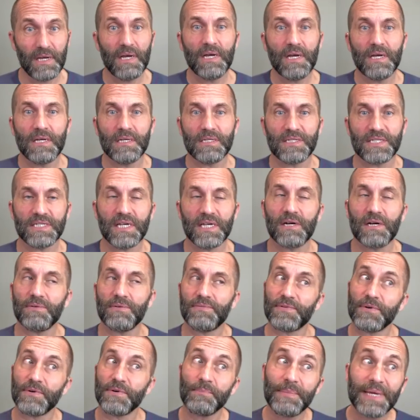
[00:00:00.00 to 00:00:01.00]
So
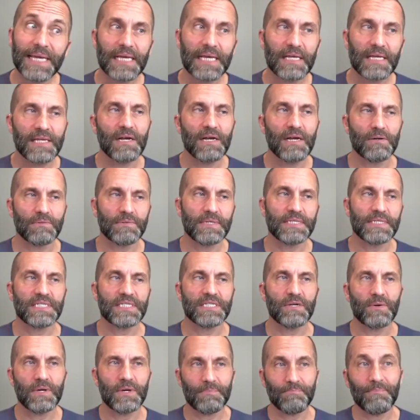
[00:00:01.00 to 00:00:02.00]
for me,
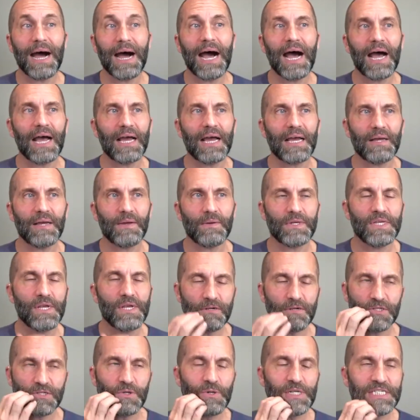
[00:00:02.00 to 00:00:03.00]
so in my,
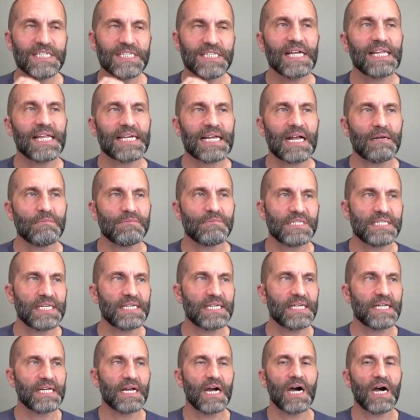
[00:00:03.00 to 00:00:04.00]
so it's not like I'm
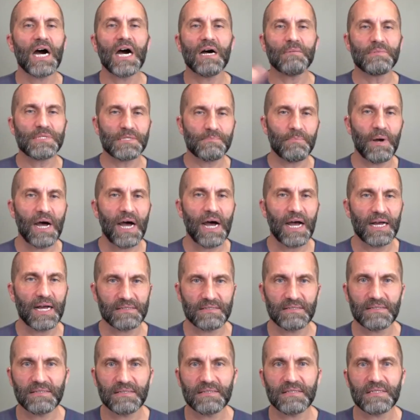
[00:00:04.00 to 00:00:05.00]
sending a HubSpot
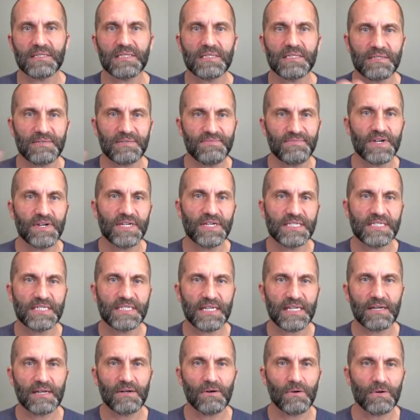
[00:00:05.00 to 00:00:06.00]
very
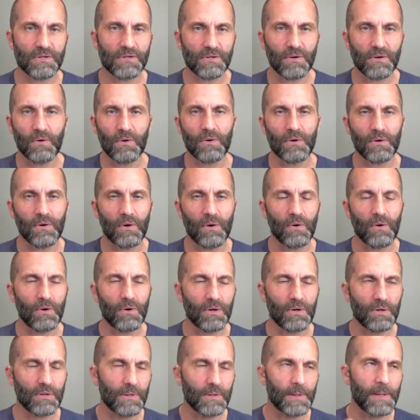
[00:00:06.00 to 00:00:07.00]

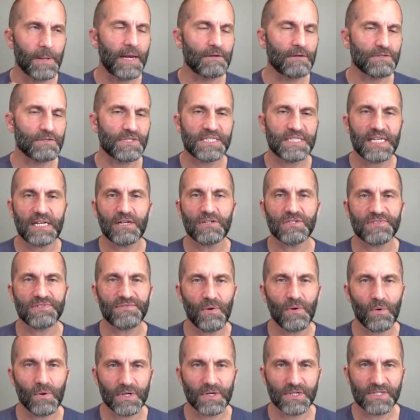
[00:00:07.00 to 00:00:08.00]
or
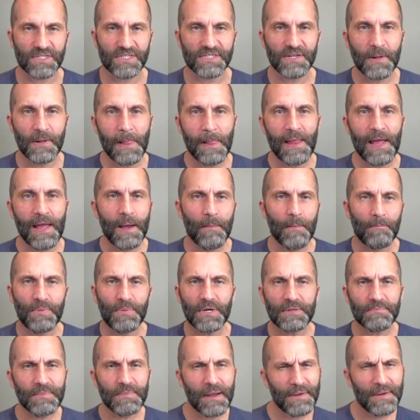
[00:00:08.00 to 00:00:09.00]
Salesforce,
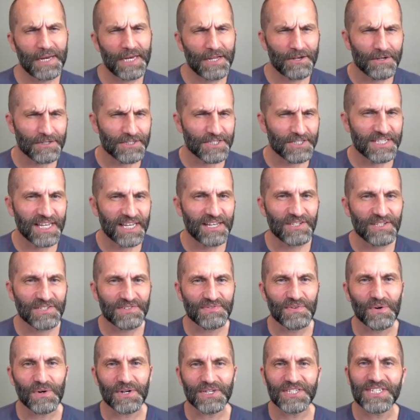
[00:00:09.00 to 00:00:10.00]
book my meeting on
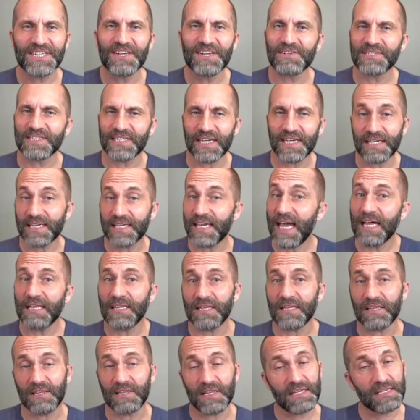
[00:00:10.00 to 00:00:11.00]
Salesforce, it's like
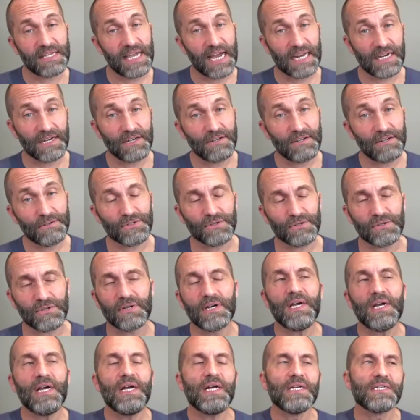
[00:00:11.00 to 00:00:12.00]
Calendly, kind of neutral.
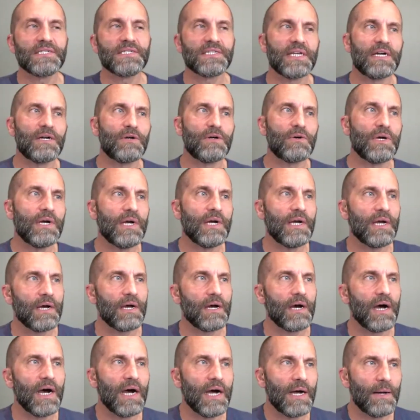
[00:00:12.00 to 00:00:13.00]
So,
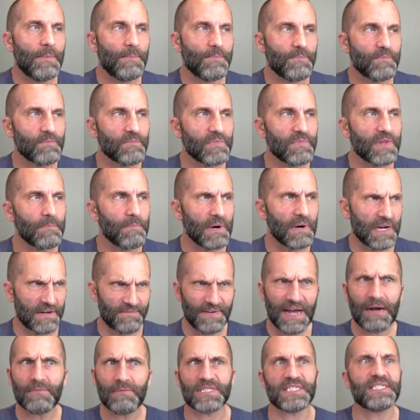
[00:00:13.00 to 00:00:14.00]
but if
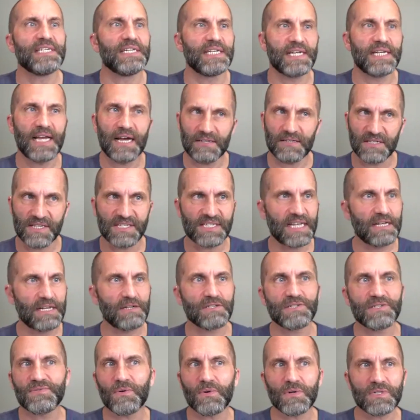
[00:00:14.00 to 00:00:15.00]
I was sending out a
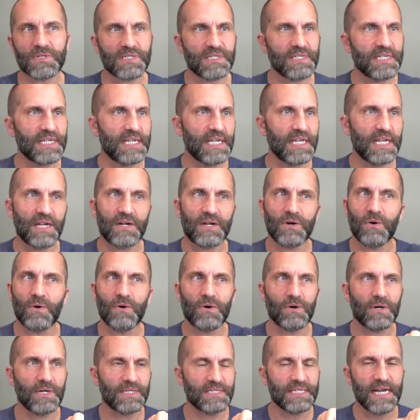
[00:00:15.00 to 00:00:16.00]
Salesforce link
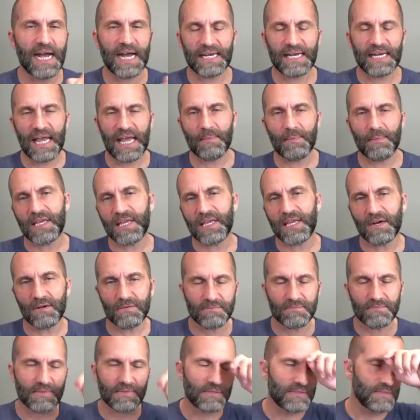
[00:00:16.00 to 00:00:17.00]
or a dynamic,
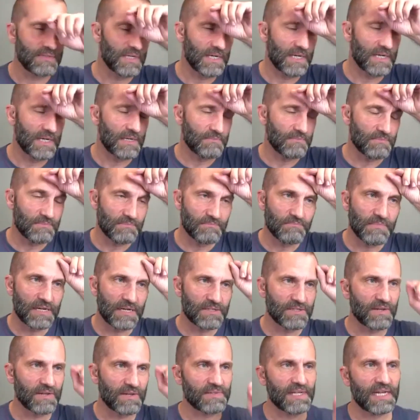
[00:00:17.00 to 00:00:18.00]

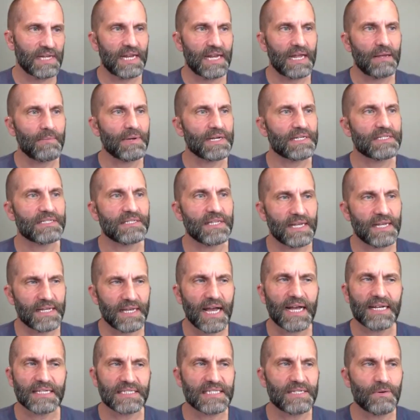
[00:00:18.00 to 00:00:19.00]
Microsoft Dynamics, like I
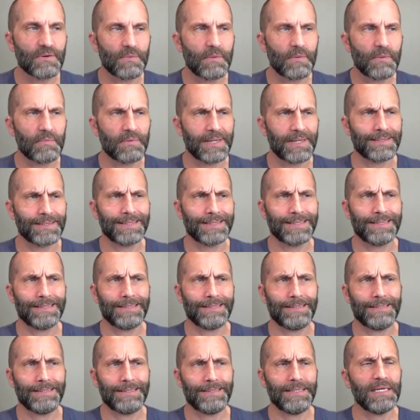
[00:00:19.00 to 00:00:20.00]
could see where people are
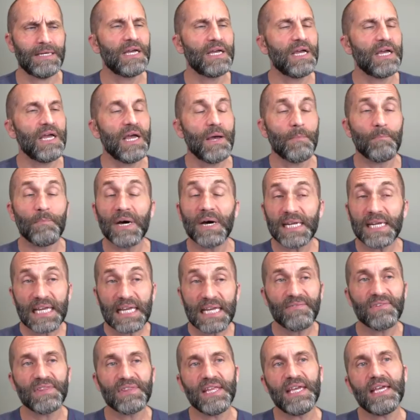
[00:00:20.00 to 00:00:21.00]
like, but
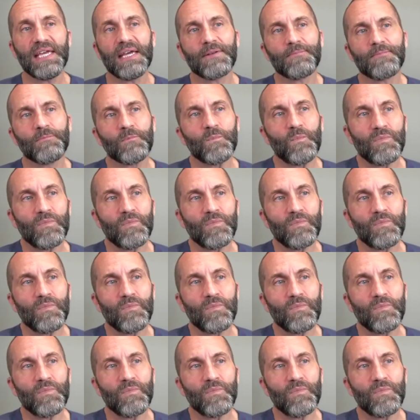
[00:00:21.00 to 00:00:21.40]
even then,